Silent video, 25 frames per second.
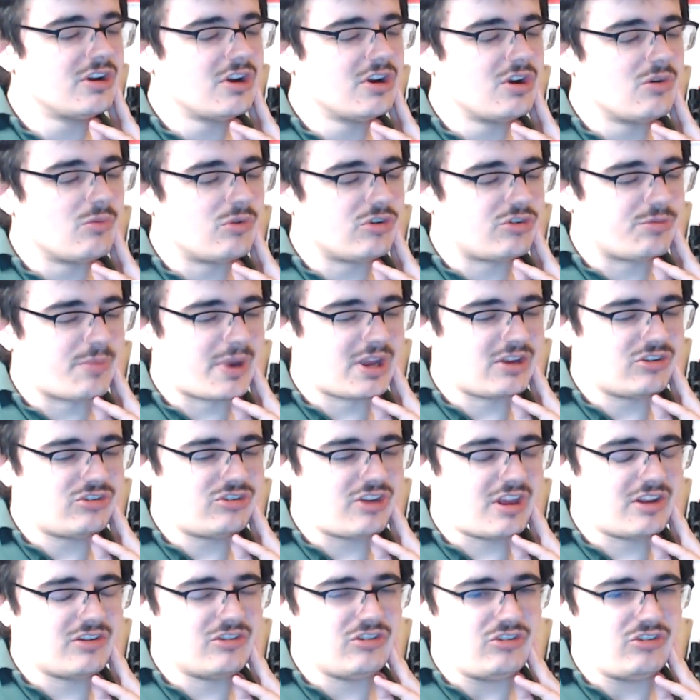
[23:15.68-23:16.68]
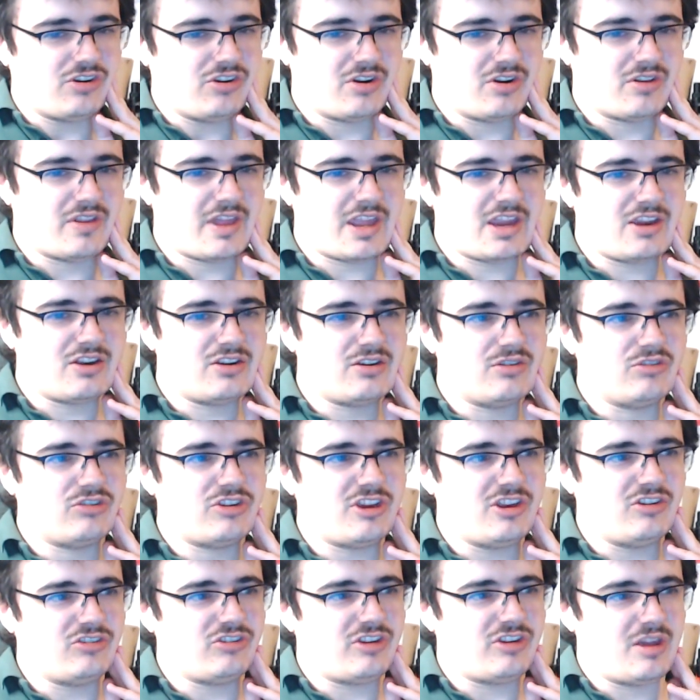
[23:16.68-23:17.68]
which makes sense. You know, they can use
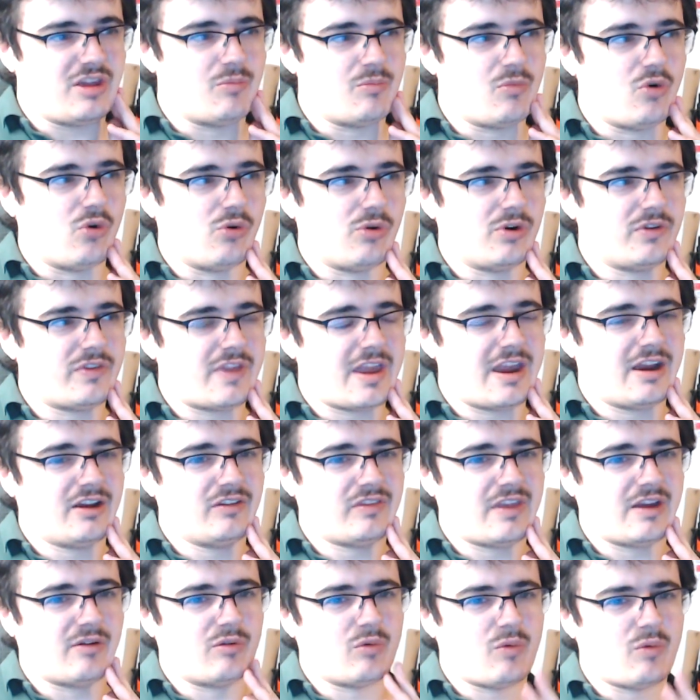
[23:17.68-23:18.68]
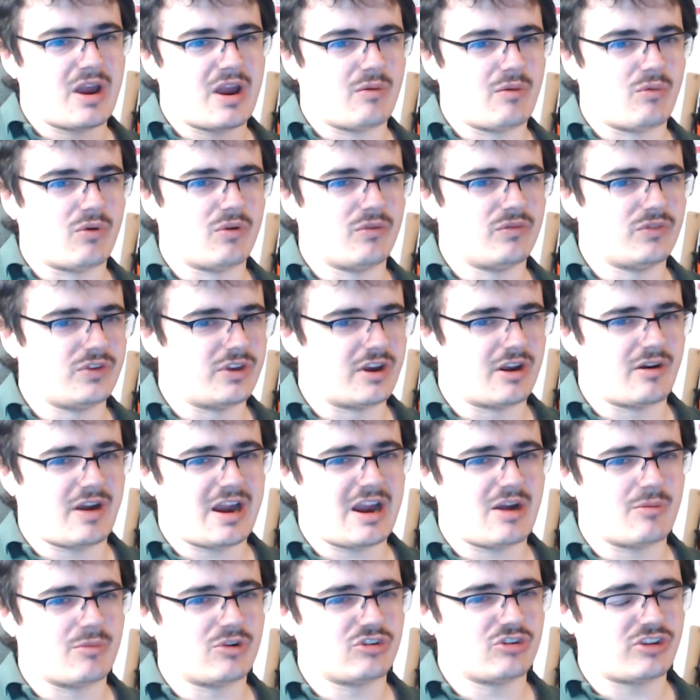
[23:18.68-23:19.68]
the internet more, and they're aware what, you know,
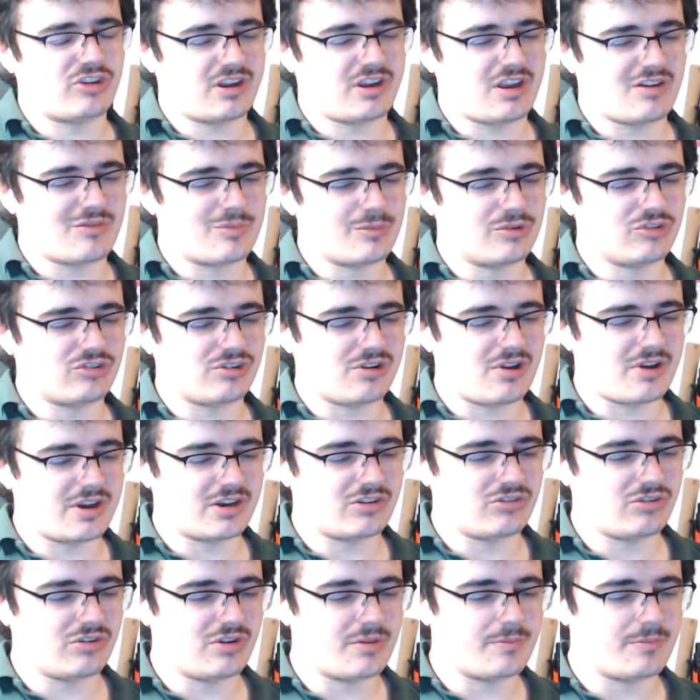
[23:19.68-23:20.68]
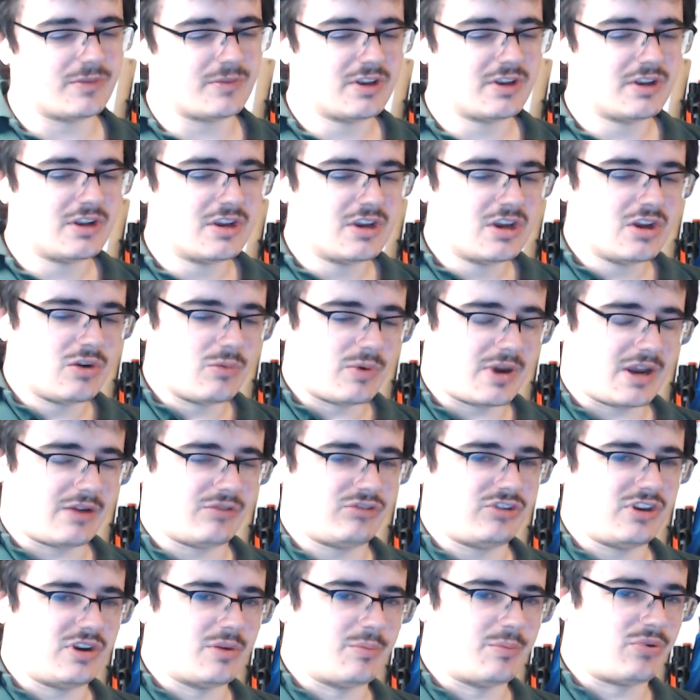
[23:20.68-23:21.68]
how much their government's lying to them. We have
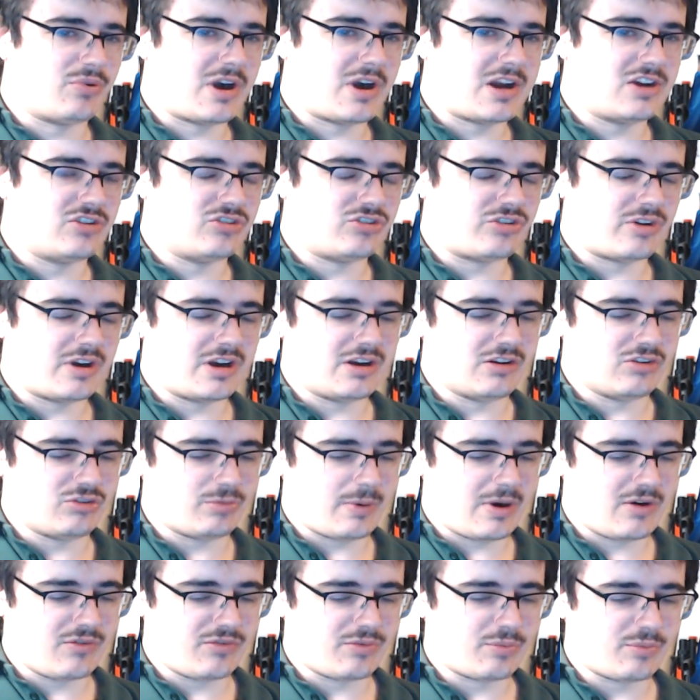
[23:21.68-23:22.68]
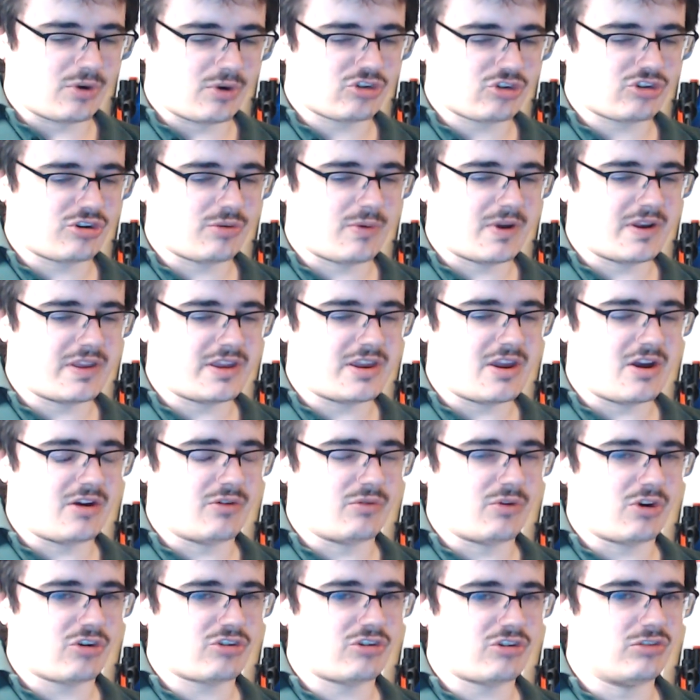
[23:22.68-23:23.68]
seen a brain drain as well from Russia, where the young
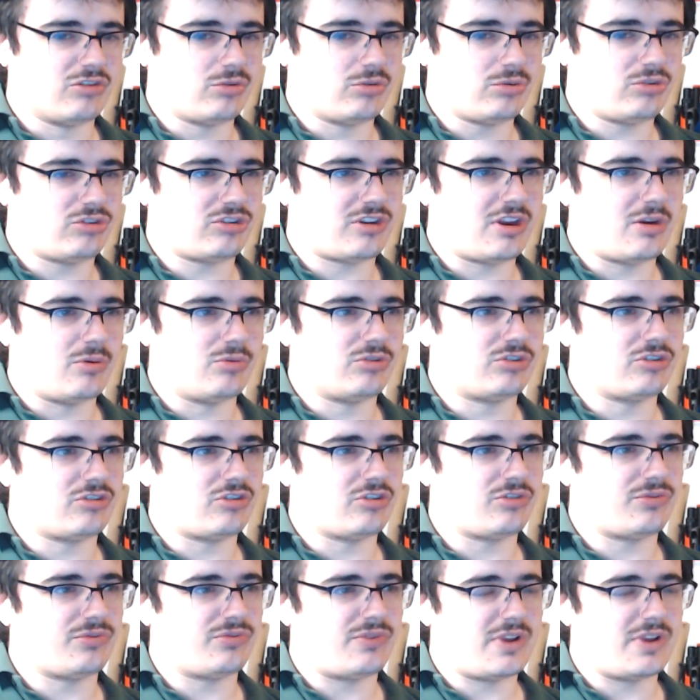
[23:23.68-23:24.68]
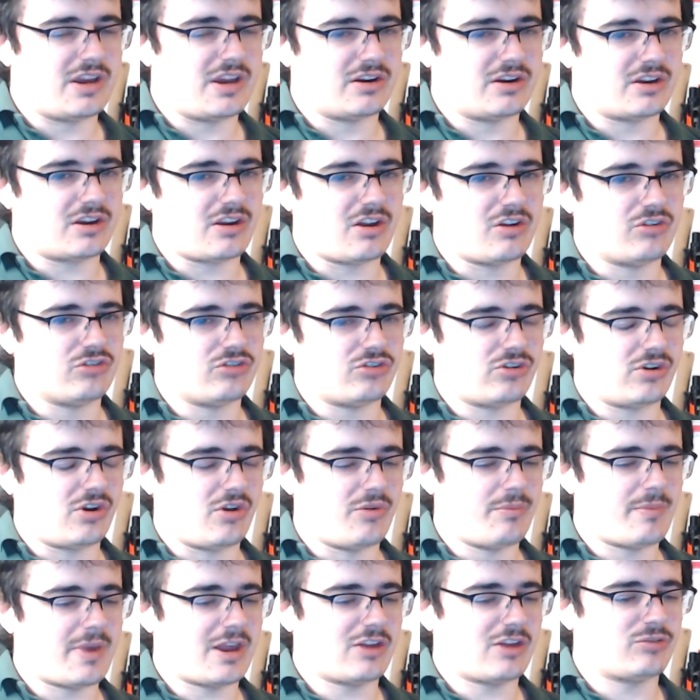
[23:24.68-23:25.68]
Russians with skills are just fleeing the country
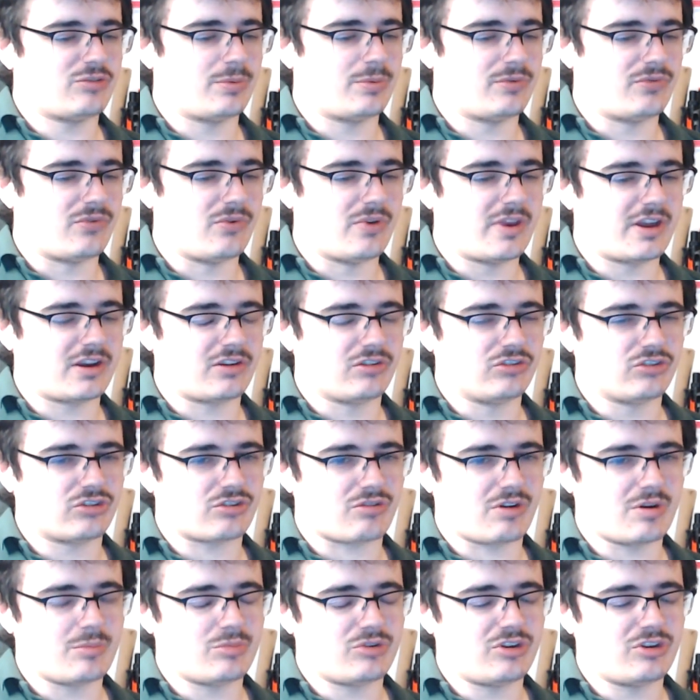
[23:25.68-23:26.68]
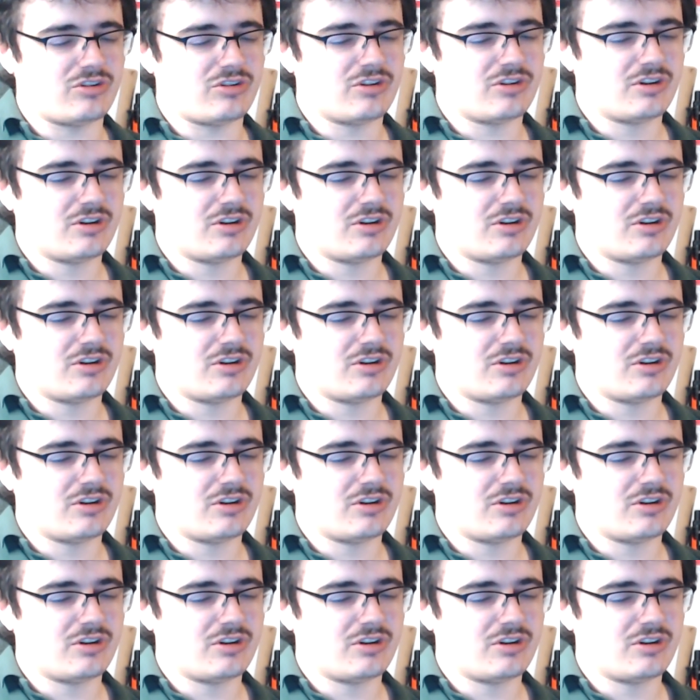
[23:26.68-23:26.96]
en masse before they're conscripted,